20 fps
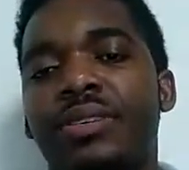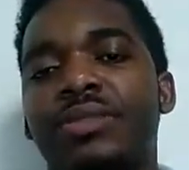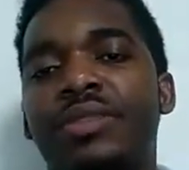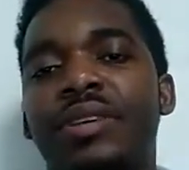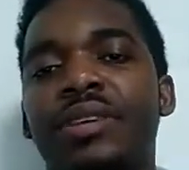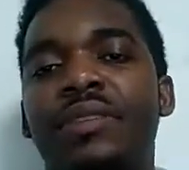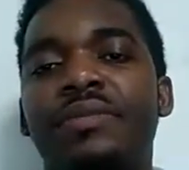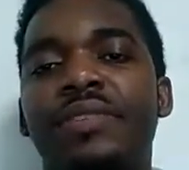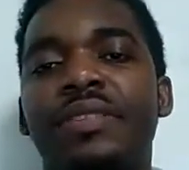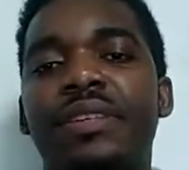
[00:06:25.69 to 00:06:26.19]
So
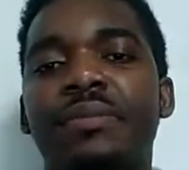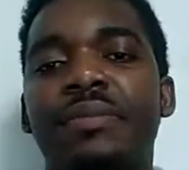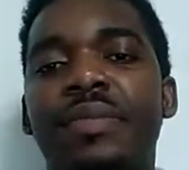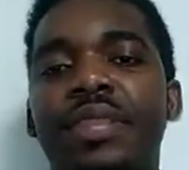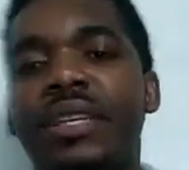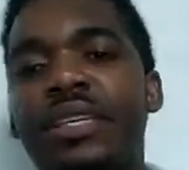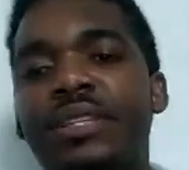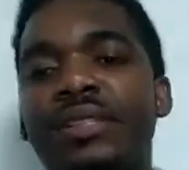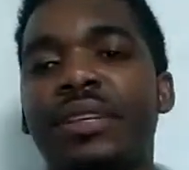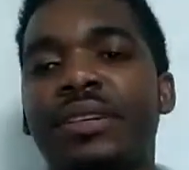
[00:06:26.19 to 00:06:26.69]
if
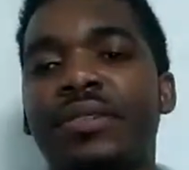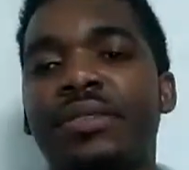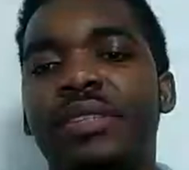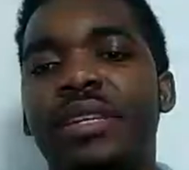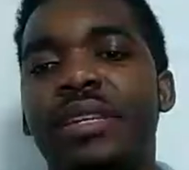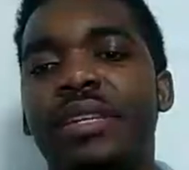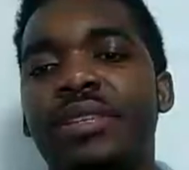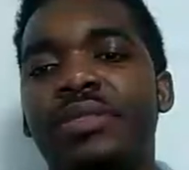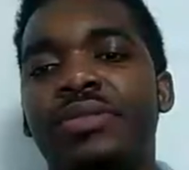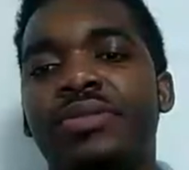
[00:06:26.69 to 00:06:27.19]
something is
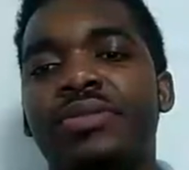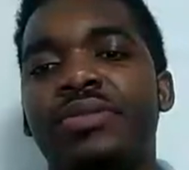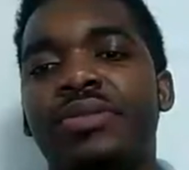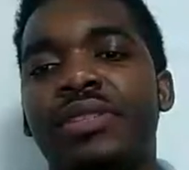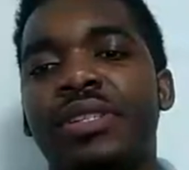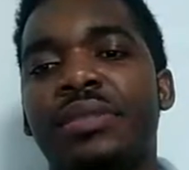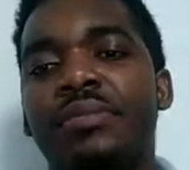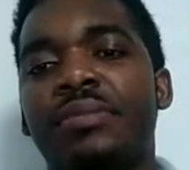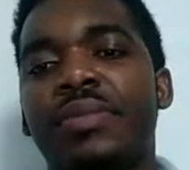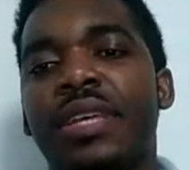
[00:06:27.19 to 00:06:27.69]
outside the
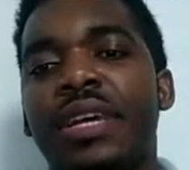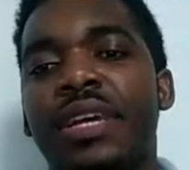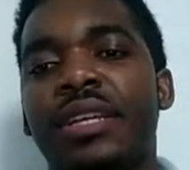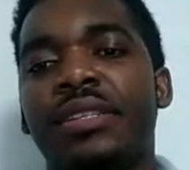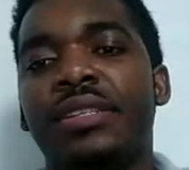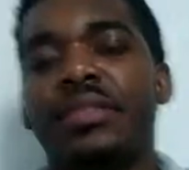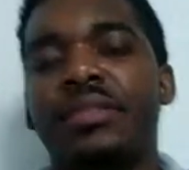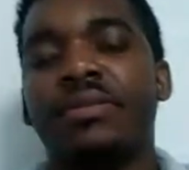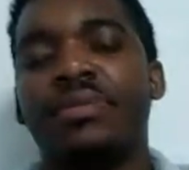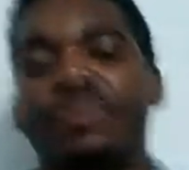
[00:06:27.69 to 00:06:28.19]
scrotum,
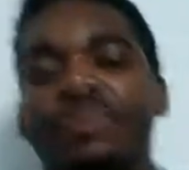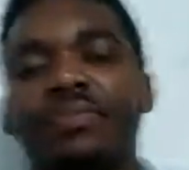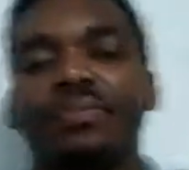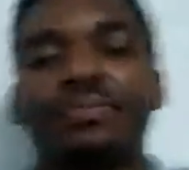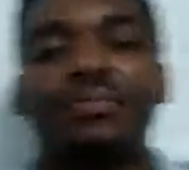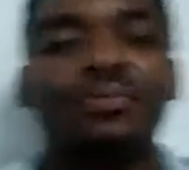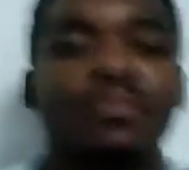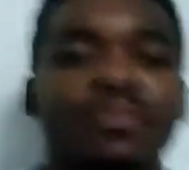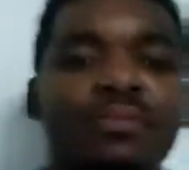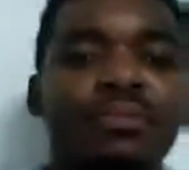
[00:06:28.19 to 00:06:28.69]
that
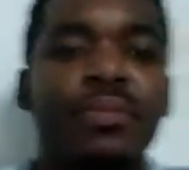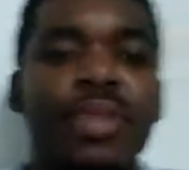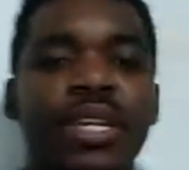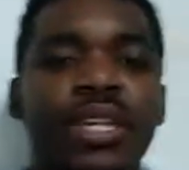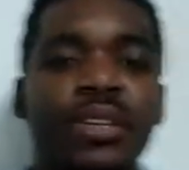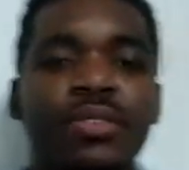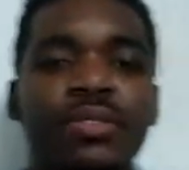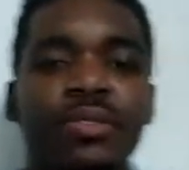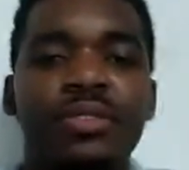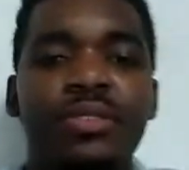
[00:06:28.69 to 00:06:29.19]

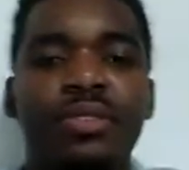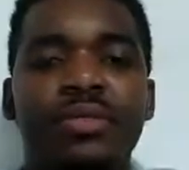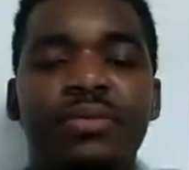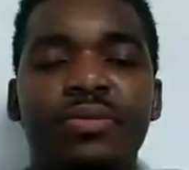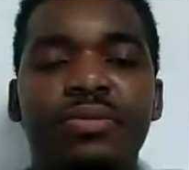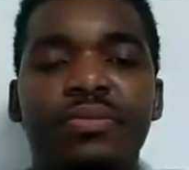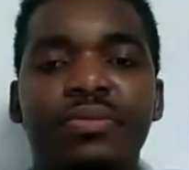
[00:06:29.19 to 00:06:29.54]
means